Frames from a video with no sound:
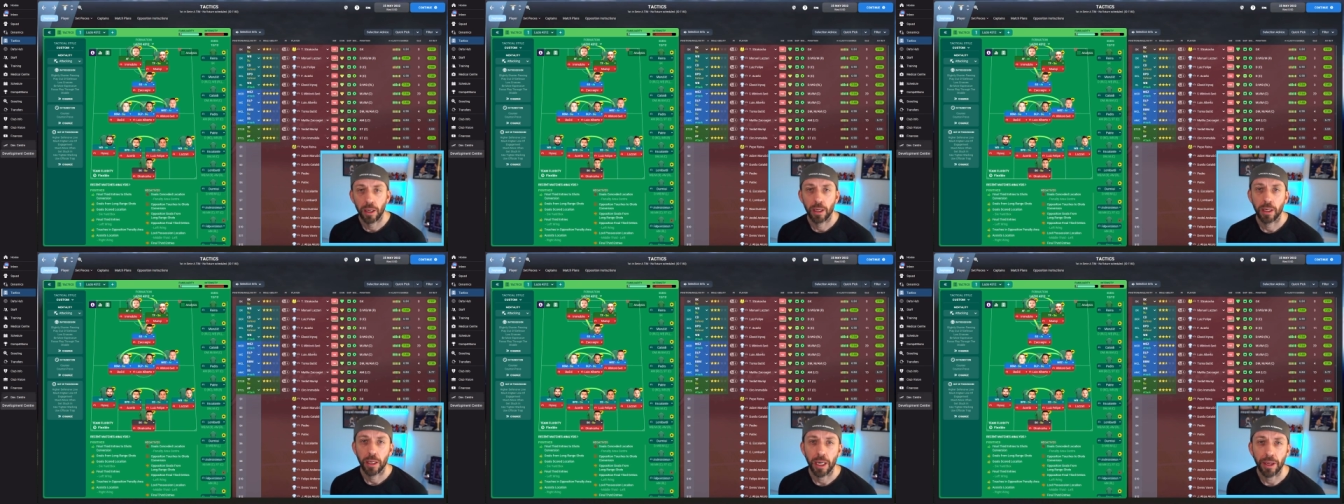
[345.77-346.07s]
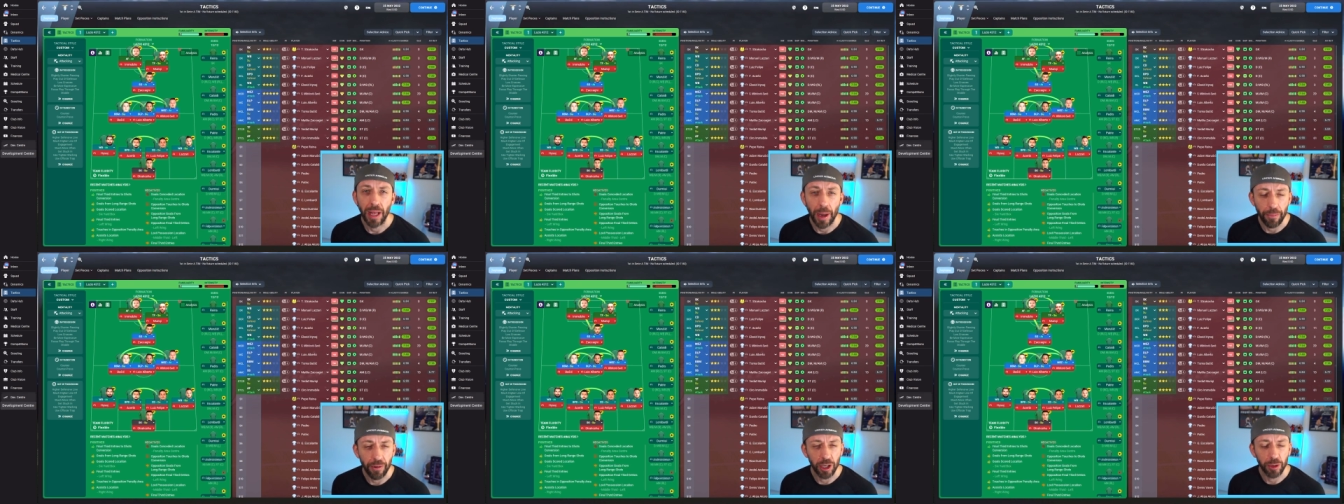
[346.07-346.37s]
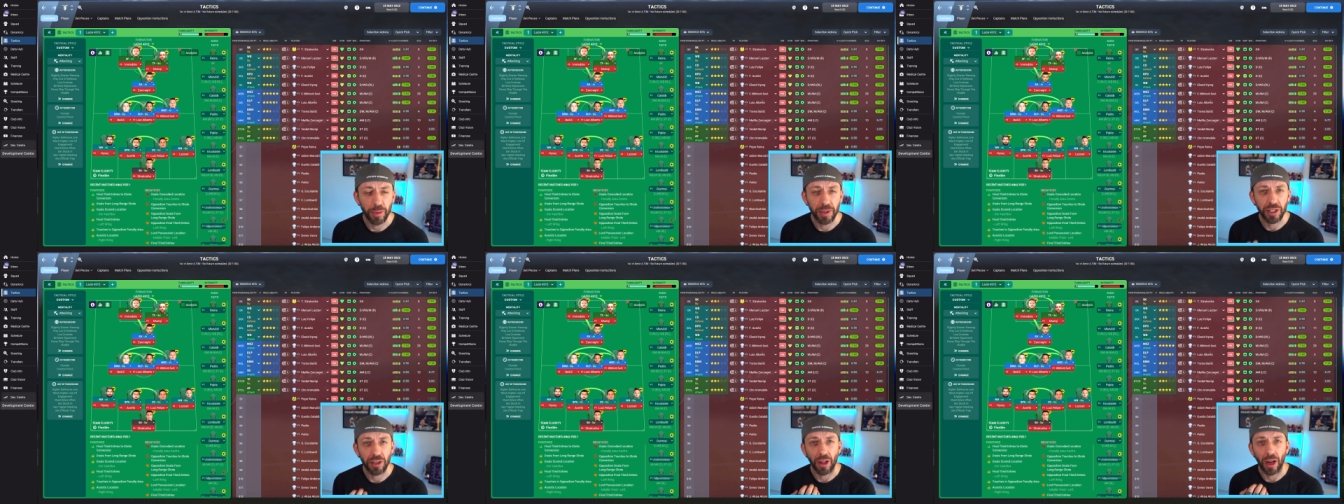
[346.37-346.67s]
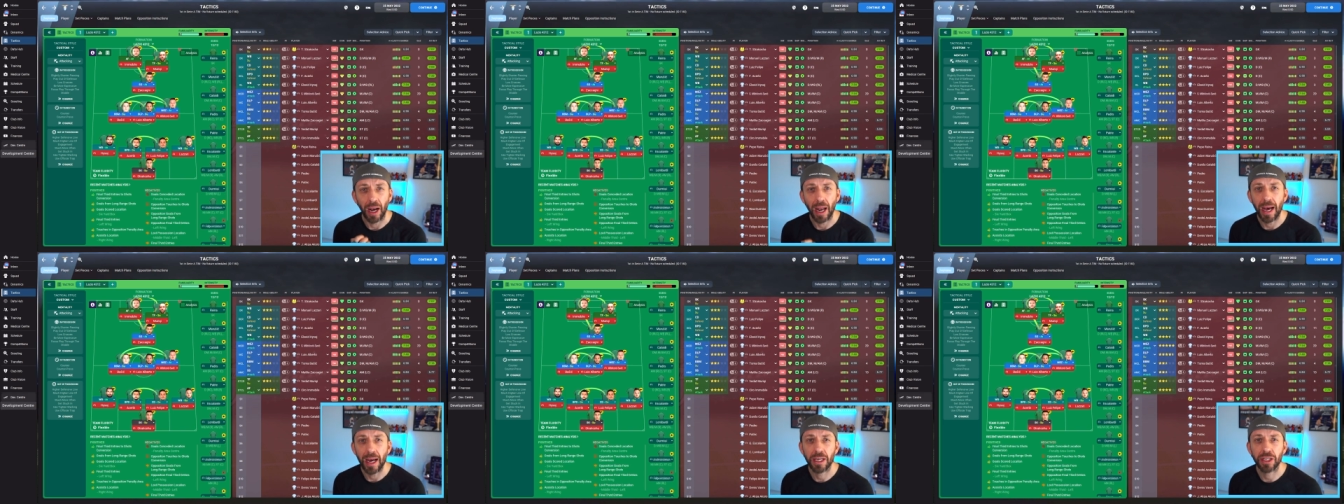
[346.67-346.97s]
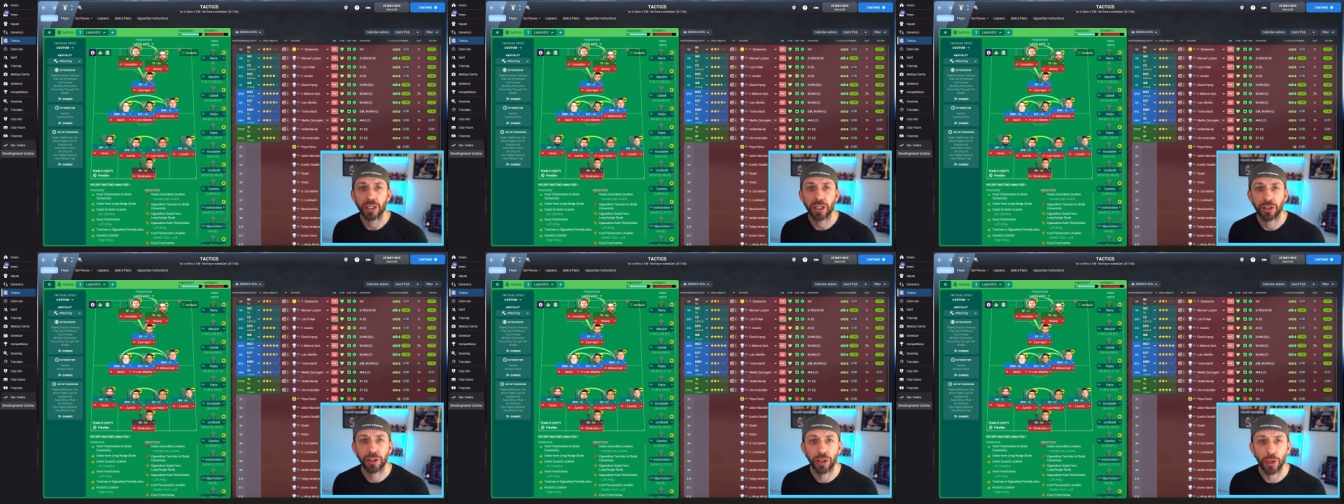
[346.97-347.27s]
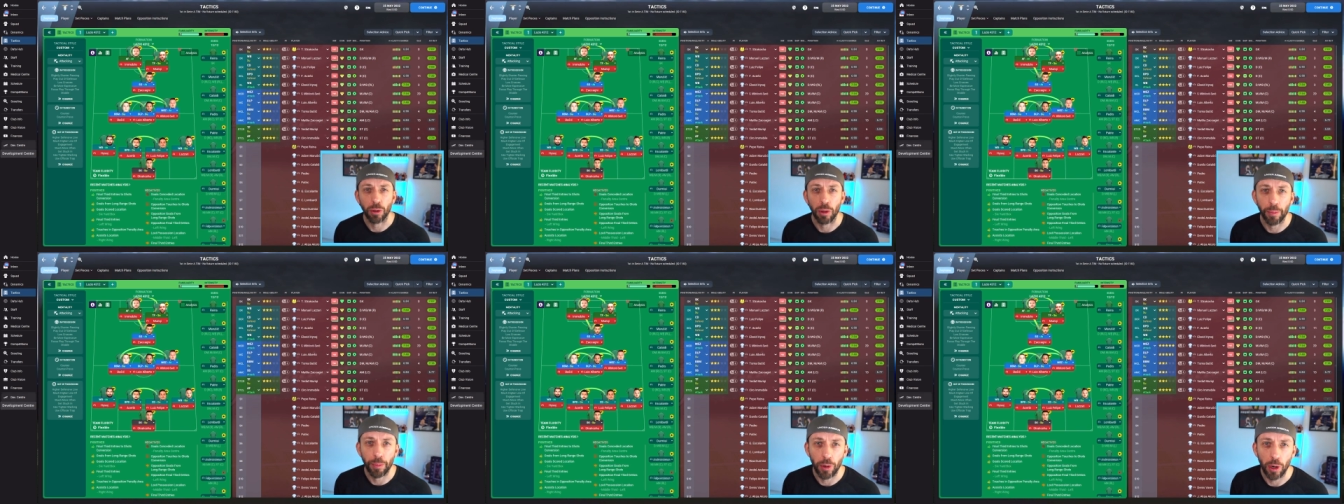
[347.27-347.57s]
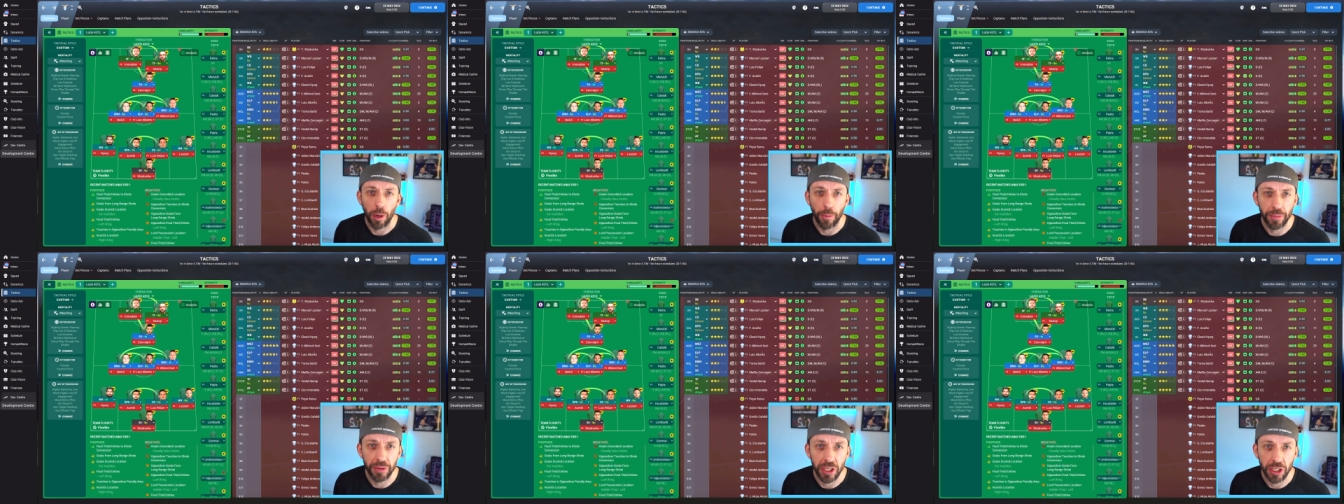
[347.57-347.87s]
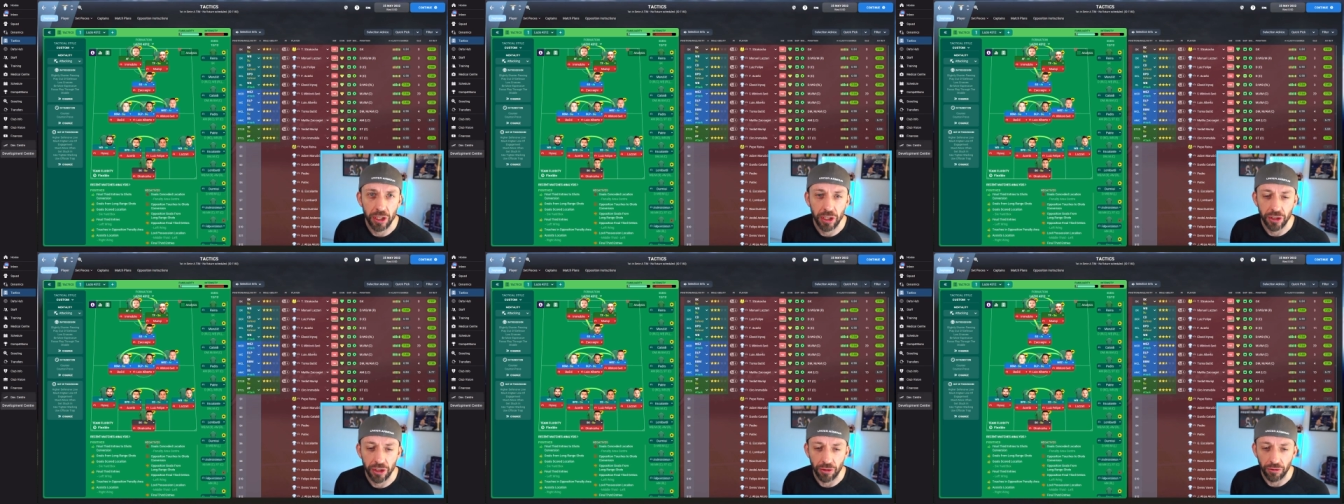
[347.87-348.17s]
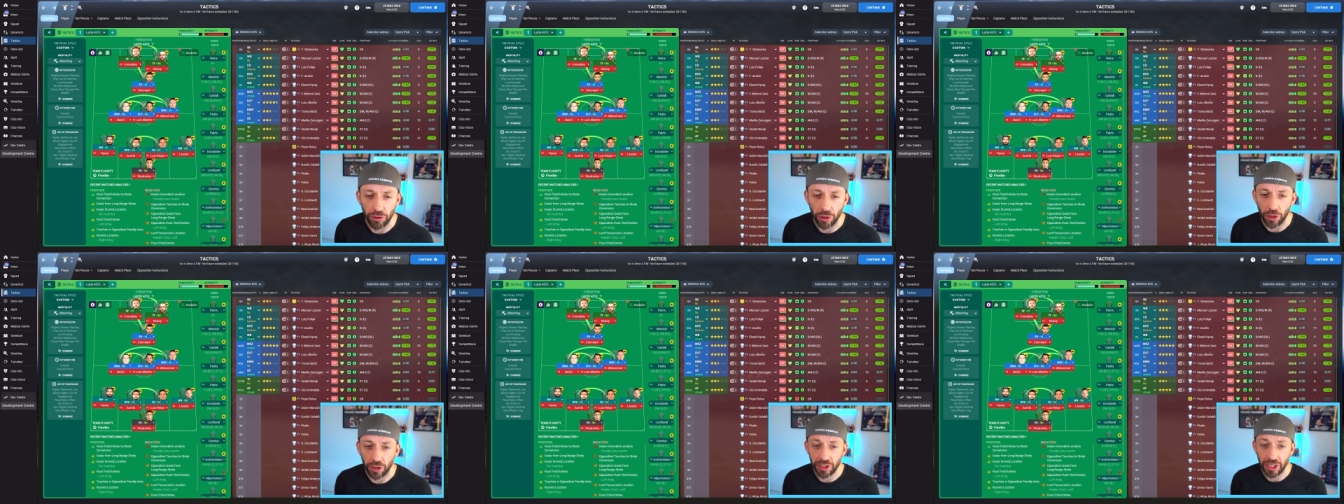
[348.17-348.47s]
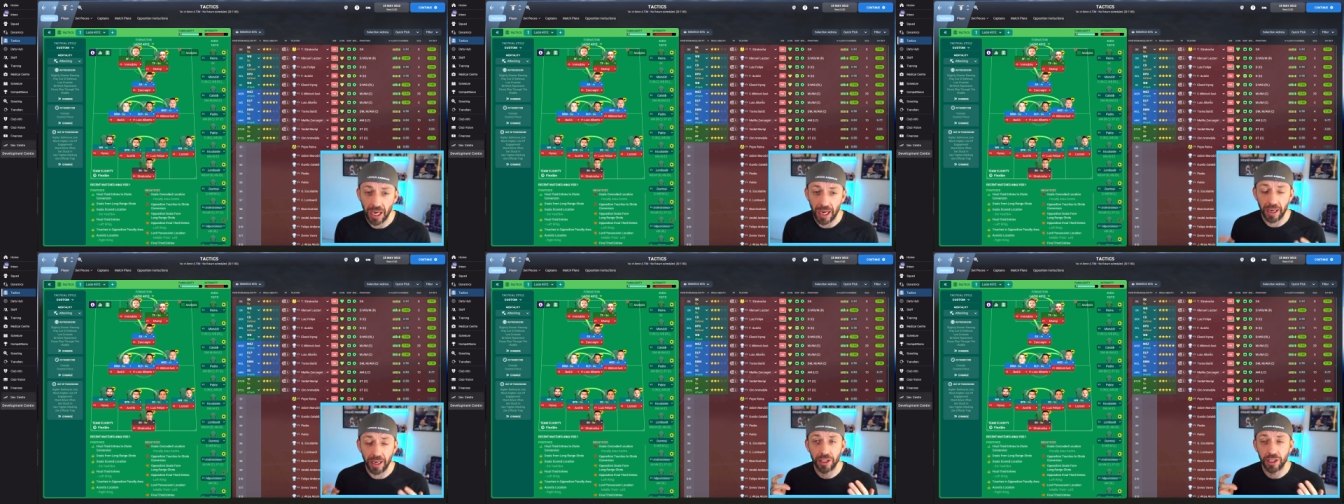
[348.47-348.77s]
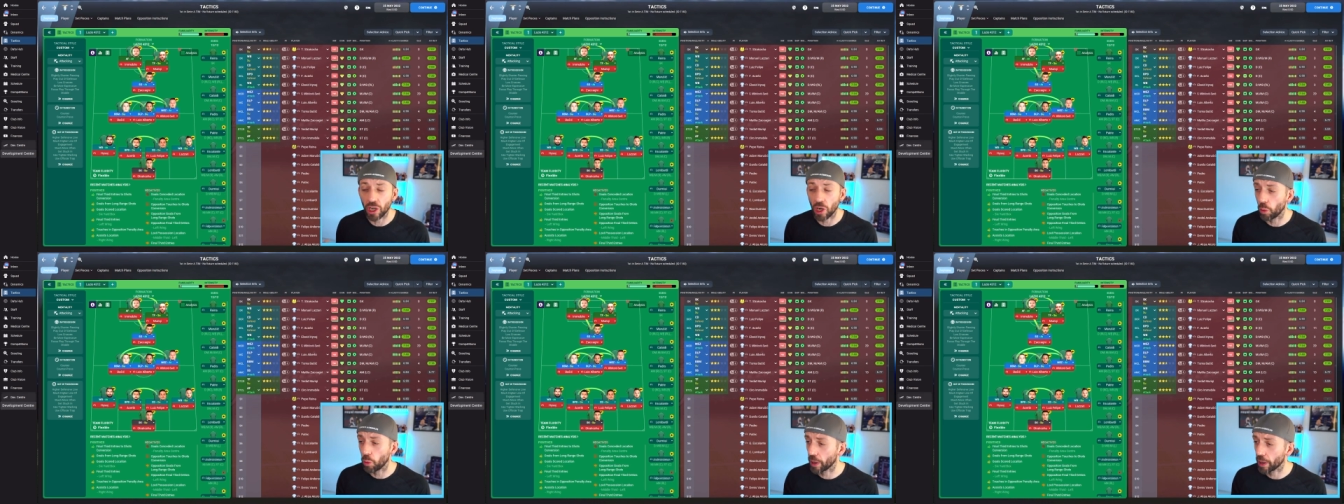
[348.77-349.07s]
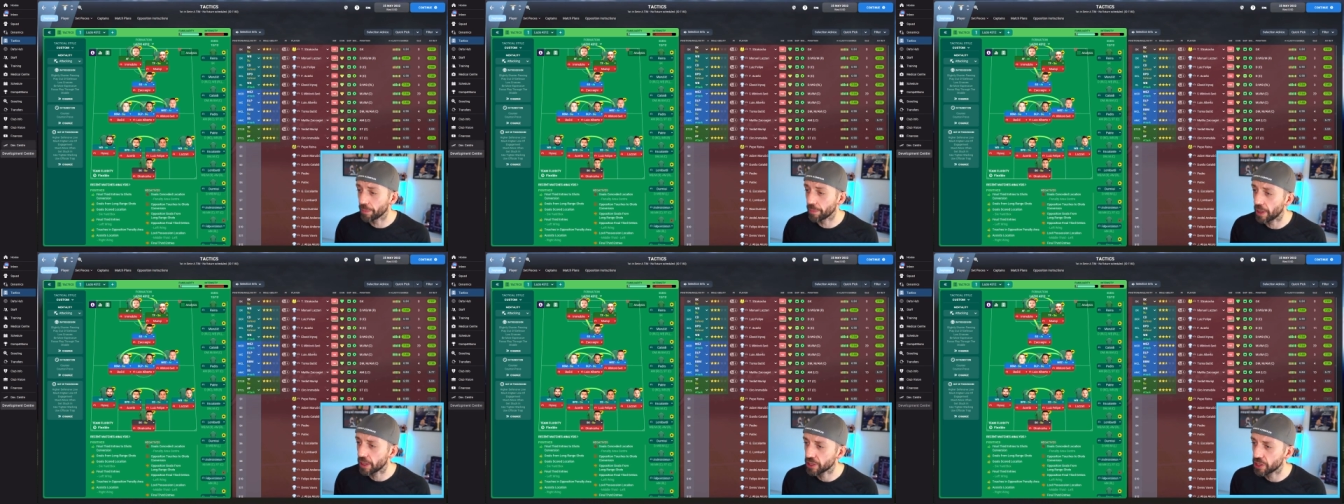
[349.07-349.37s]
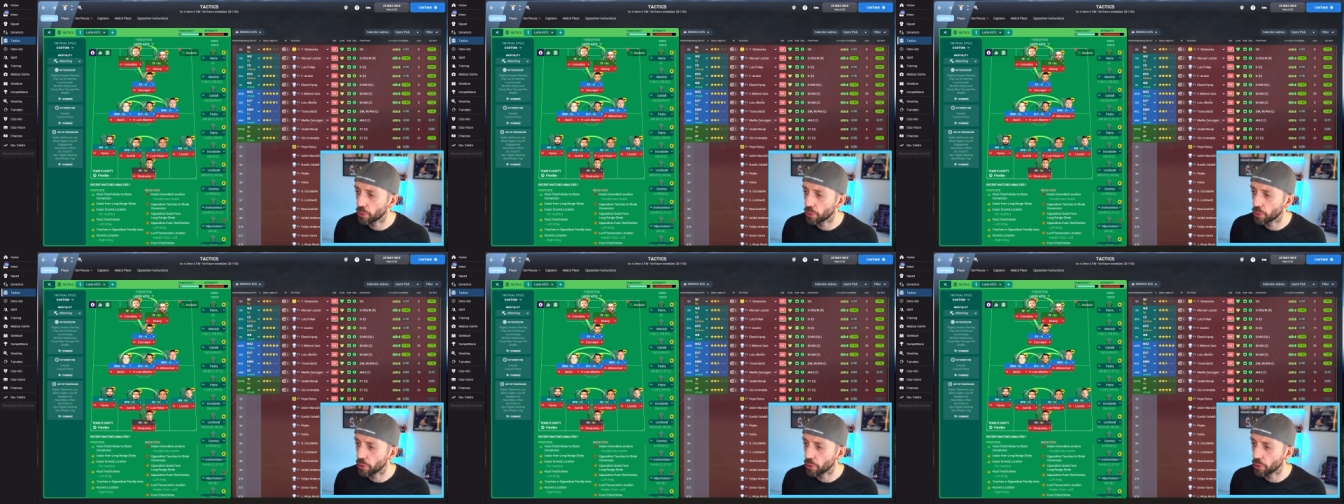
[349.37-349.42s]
And that brings me to the last two important positions and roles, and it's your wing backs.